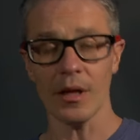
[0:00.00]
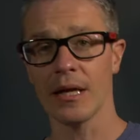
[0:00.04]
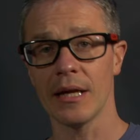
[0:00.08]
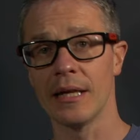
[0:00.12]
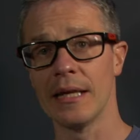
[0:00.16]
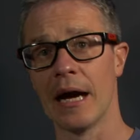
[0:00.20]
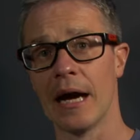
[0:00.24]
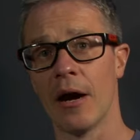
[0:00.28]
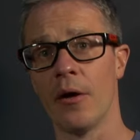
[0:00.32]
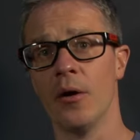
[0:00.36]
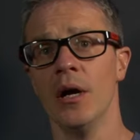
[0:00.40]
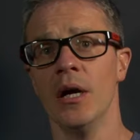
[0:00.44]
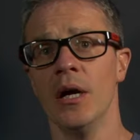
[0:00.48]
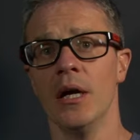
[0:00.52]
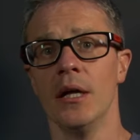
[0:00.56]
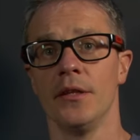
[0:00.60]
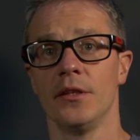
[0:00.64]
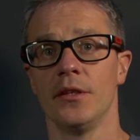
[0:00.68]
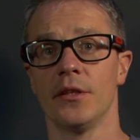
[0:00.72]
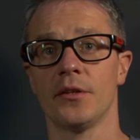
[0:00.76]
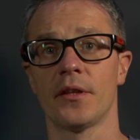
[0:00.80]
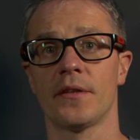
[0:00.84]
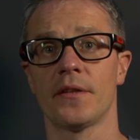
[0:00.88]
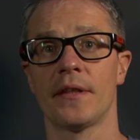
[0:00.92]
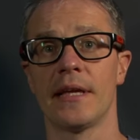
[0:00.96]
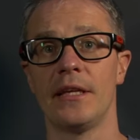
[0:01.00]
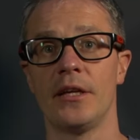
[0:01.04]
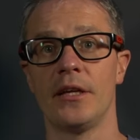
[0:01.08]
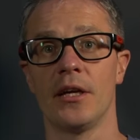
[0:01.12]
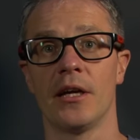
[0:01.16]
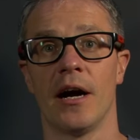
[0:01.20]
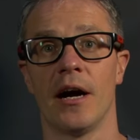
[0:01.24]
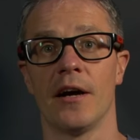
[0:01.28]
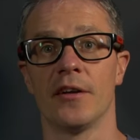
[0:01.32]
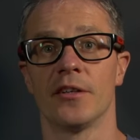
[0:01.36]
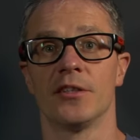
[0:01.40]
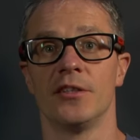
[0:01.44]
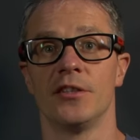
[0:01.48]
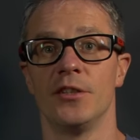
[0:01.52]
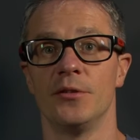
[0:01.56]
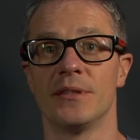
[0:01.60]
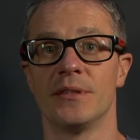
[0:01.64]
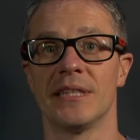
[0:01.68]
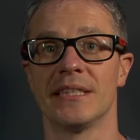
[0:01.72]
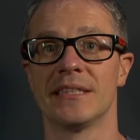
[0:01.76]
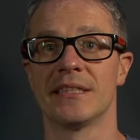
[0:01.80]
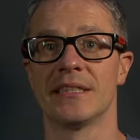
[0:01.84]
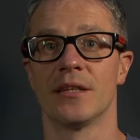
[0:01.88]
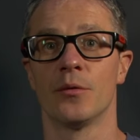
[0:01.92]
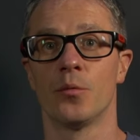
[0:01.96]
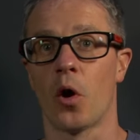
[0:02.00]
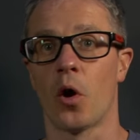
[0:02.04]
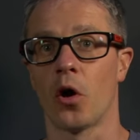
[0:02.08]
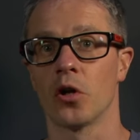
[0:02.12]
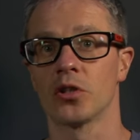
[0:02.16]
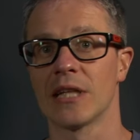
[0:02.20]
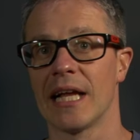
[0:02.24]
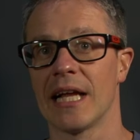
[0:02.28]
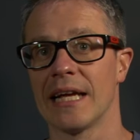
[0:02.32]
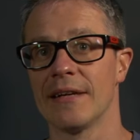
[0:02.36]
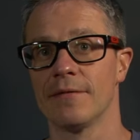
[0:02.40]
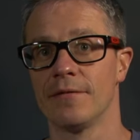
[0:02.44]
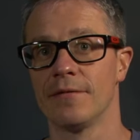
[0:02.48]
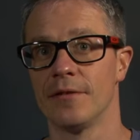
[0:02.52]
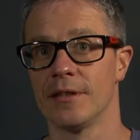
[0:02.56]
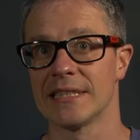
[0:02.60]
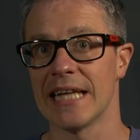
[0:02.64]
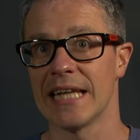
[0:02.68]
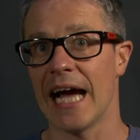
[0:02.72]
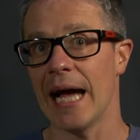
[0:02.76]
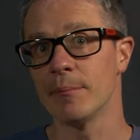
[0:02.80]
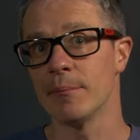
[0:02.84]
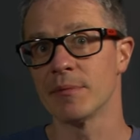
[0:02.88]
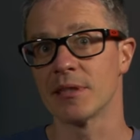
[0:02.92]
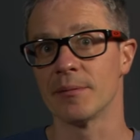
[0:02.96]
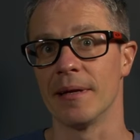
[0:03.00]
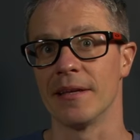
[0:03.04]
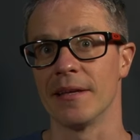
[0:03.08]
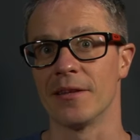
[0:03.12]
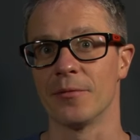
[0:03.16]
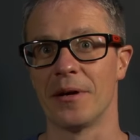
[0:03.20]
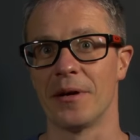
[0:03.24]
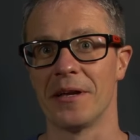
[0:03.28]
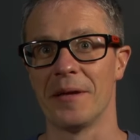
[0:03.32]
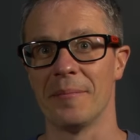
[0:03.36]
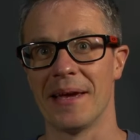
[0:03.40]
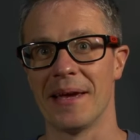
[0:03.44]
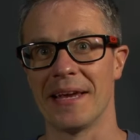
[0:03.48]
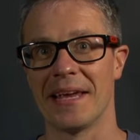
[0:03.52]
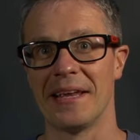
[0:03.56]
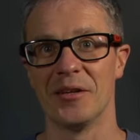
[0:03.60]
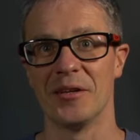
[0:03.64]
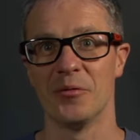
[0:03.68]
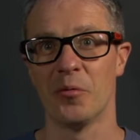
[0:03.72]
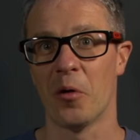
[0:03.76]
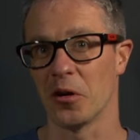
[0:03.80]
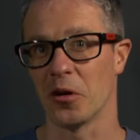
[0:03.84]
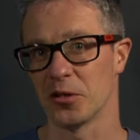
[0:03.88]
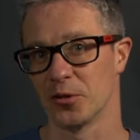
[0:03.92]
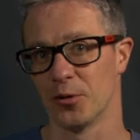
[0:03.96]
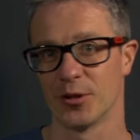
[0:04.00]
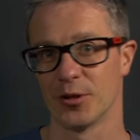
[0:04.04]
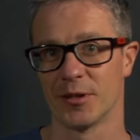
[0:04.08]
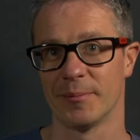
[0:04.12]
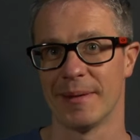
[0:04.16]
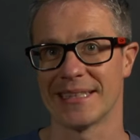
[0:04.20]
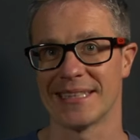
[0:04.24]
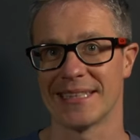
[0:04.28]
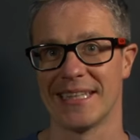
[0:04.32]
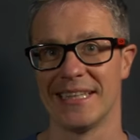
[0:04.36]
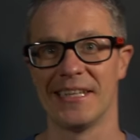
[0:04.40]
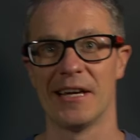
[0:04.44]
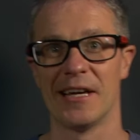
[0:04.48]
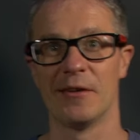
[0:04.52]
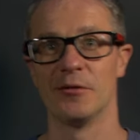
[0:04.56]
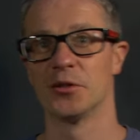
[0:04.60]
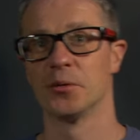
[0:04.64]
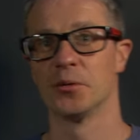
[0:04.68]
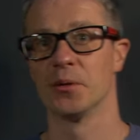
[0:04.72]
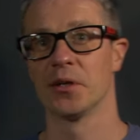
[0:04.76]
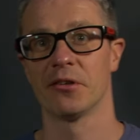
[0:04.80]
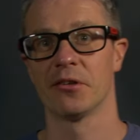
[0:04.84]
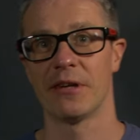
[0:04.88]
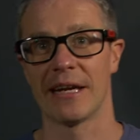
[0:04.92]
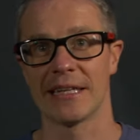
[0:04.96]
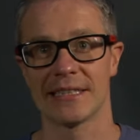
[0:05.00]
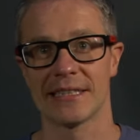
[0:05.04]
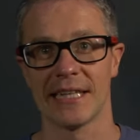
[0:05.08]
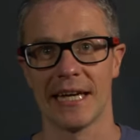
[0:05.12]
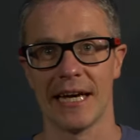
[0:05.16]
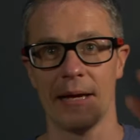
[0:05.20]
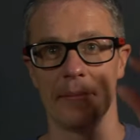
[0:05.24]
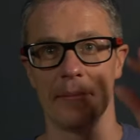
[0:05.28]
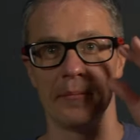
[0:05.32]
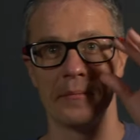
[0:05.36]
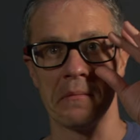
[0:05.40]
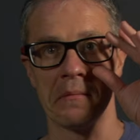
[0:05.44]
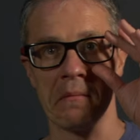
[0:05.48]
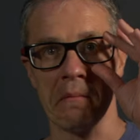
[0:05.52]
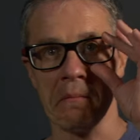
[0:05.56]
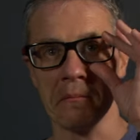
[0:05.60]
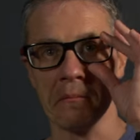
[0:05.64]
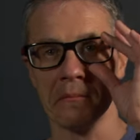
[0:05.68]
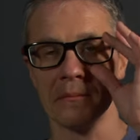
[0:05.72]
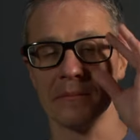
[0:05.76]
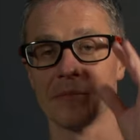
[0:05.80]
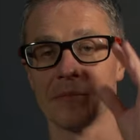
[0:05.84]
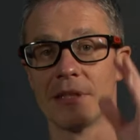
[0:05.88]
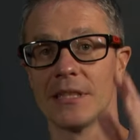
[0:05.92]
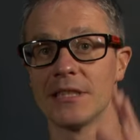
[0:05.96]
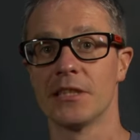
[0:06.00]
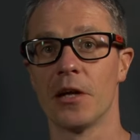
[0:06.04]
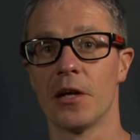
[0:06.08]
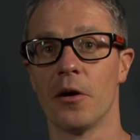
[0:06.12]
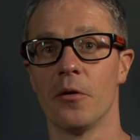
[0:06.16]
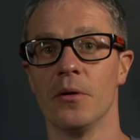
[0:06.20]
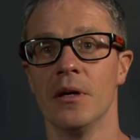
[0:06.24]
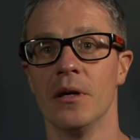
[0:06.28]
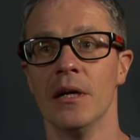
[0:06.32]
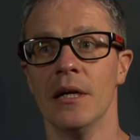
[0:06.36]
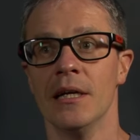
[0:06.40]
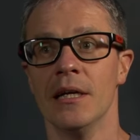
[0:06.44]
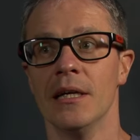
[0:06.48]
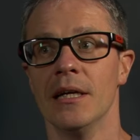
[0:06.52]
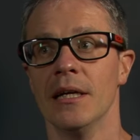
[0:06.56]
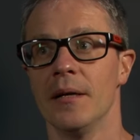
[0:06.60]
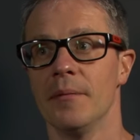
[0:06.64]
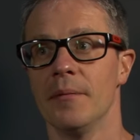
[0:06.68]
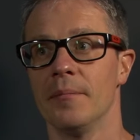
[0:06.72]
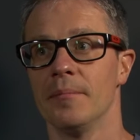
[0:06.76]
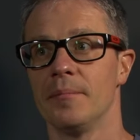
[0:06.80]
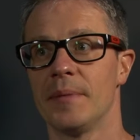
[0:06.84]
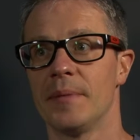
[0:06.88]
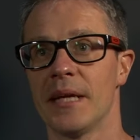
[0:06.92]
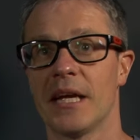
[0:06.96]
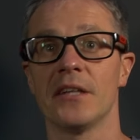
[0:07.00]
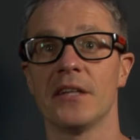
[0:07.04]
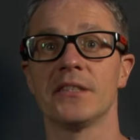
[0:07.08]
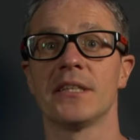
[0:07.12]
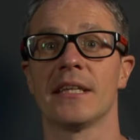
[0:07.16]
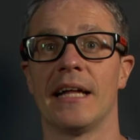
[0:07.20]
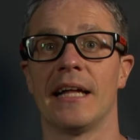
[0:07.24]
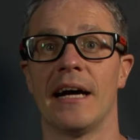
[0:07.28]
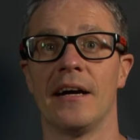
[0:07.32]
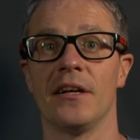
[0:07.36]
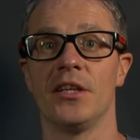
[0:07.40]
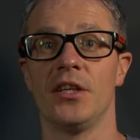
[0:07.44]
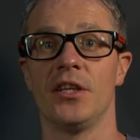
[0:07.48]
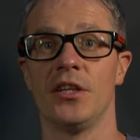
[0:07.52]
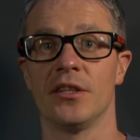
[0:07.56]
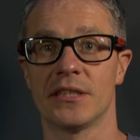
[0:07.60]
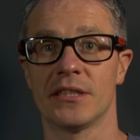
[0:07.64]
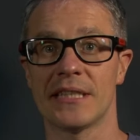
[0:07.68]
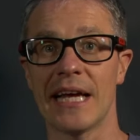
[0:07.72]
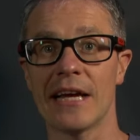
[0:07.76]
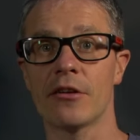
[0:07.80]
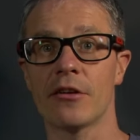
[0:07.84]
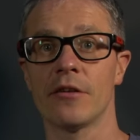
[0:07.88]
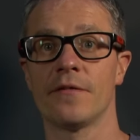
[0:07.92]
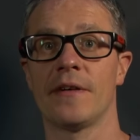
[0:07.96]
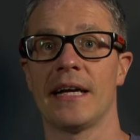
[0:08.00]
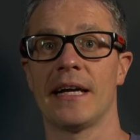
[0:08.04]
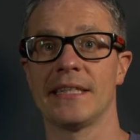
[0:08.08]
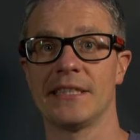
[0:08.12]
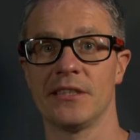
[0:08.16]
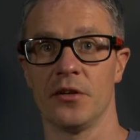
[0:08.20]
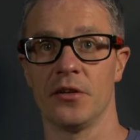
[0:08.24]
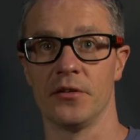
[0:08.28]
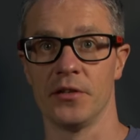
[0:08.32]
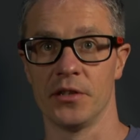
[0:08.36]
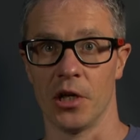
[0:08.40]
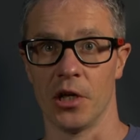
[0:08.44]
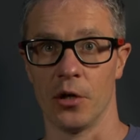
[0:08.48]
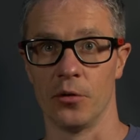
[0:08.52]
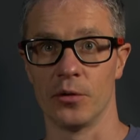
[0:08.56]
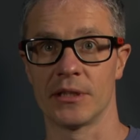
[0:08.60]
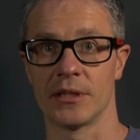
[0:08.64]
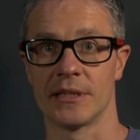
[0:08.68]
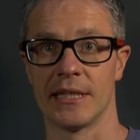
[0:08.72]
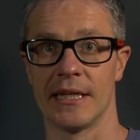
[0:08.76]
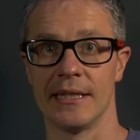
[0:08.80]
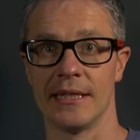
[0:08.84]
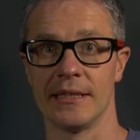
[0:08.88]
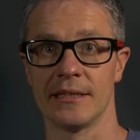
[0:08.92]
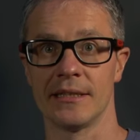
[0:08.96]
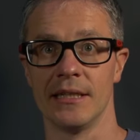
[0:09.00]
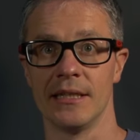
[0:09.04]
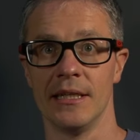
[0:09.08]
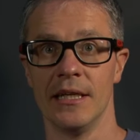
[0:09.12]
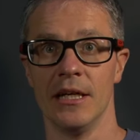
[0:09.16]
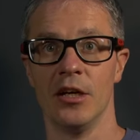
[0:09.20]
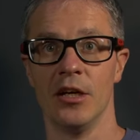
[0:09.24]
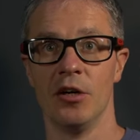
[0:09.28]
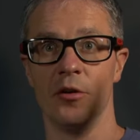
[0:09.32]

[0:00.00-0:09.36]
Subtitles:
Now, the other thing you can't use is a watch like for Timesmith, where you're making the watch automatically go to a correct time. So because of that, you're sacrificing on those things.